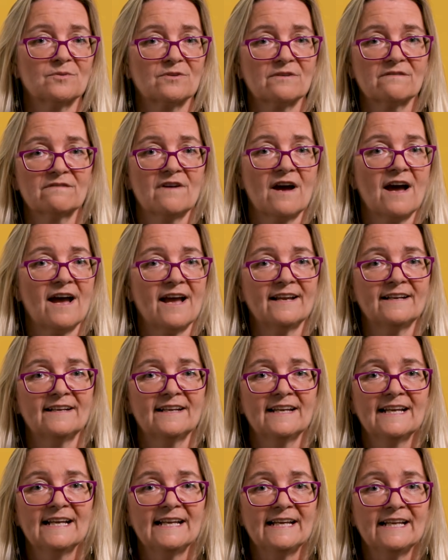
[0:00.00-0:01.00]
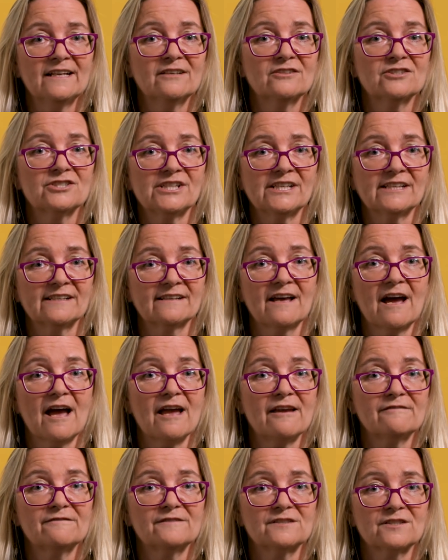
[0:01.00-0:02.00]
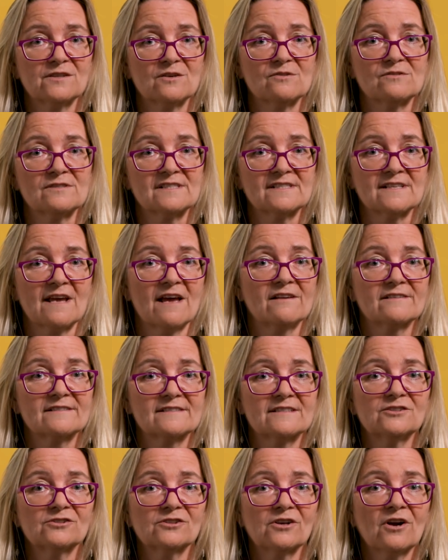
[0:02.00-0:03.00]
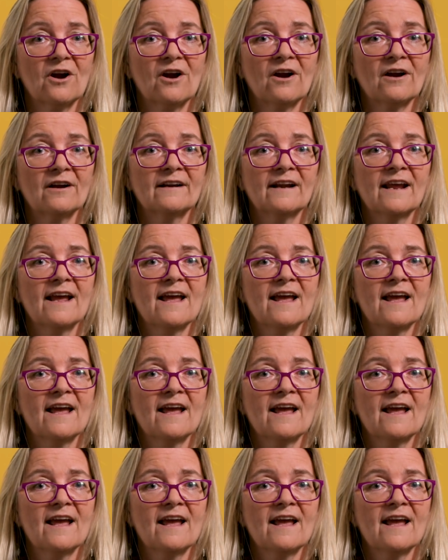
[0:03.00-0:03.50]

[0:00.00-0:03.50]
provide energy and life to those cells in your heart,